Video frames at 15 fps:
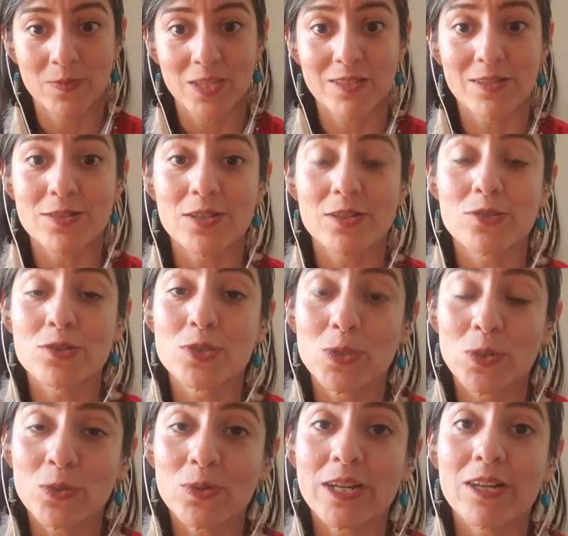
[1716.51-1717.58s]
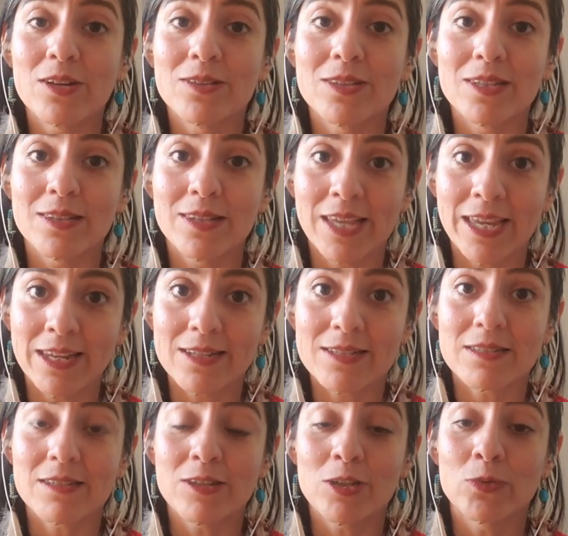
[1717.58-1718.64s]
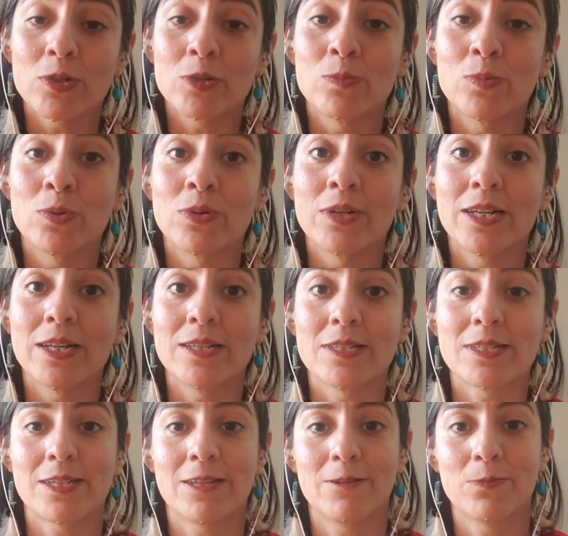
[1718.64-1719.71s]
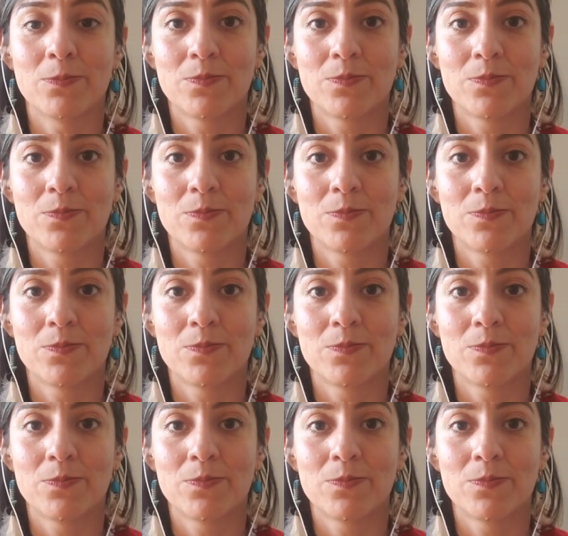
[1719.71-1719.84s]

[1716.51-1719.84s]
There's a story on the land that you were born into.